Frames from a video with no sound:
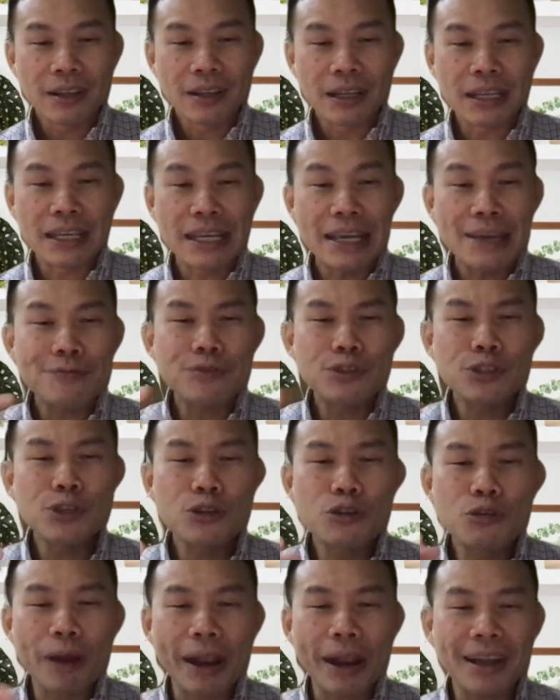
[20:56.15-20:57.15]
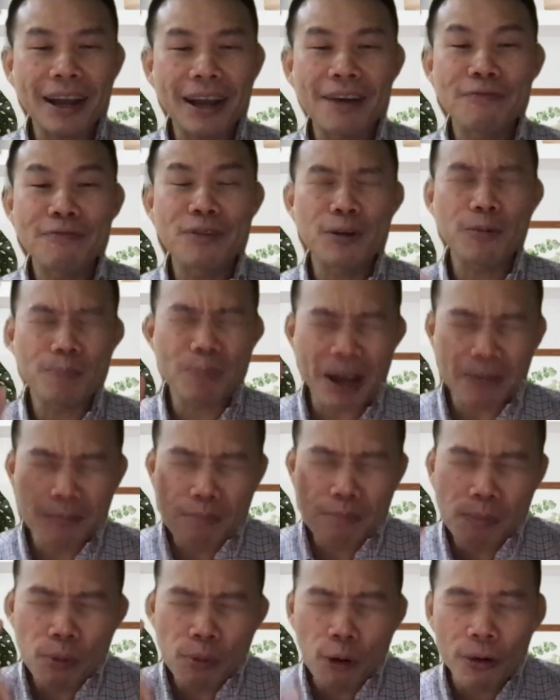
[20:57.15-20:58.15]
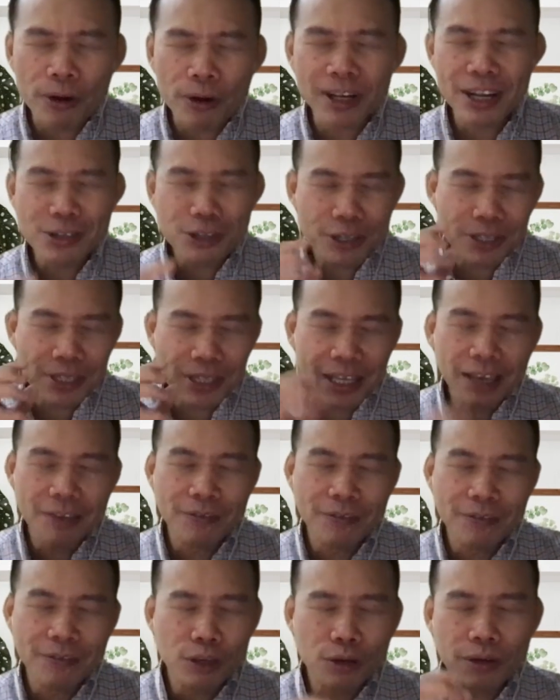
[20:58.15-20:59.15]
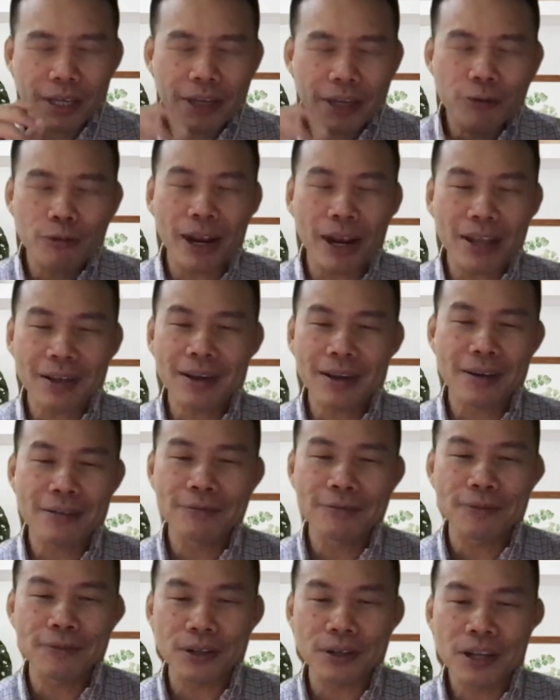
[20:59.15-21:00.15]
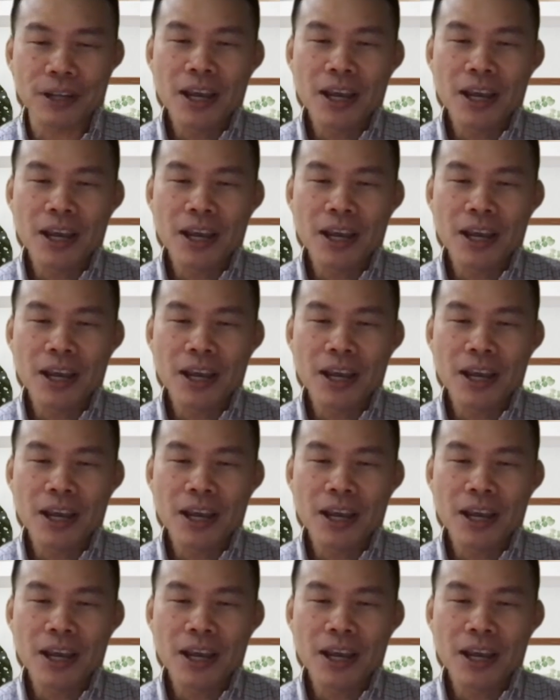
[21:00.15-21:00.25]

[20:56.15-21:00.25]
gives you great comfort, but more than just giving you great comfort,